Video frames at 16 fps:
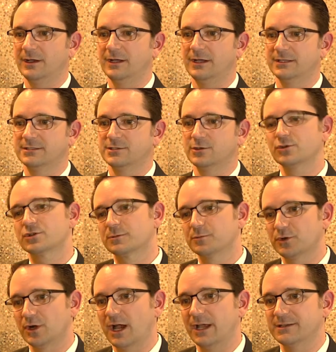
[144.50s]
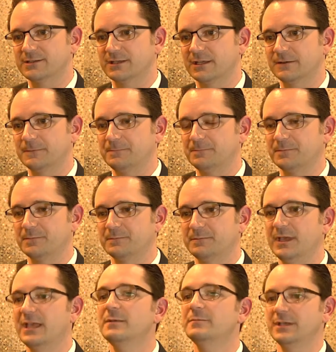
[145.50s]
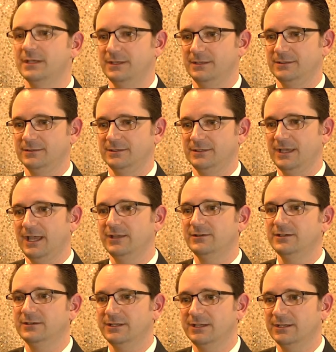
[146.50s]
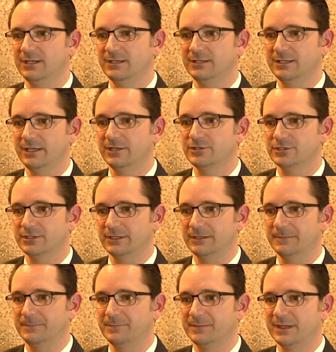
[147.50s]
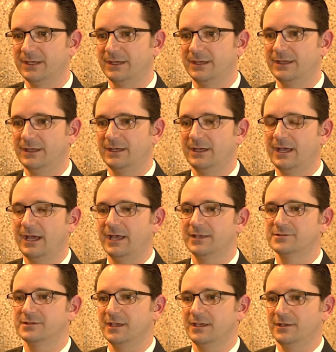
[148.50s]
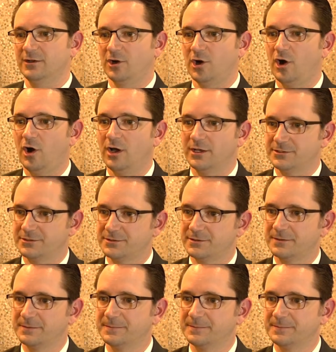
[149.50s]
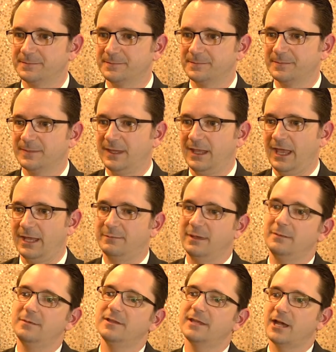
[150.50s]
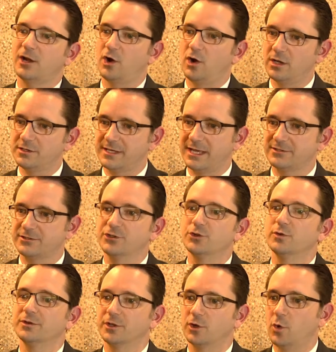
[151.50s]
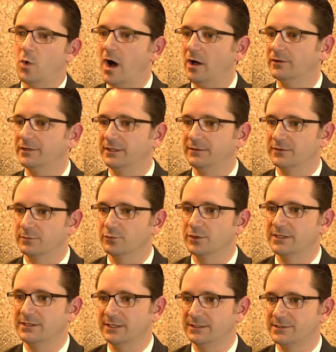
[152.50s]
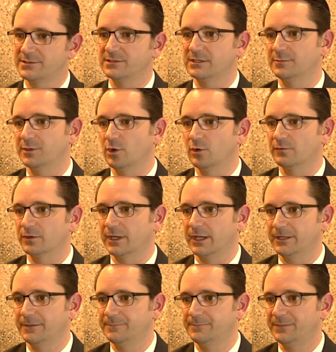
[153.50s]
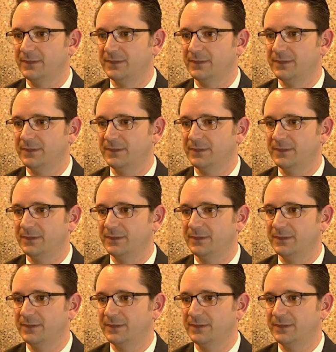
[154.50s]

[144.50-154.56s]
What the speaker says: it's no surprise that maybe the ADD and ADHD has a cause. And maybe that cause has to do with the quality of the breathing and the sleeping overnight.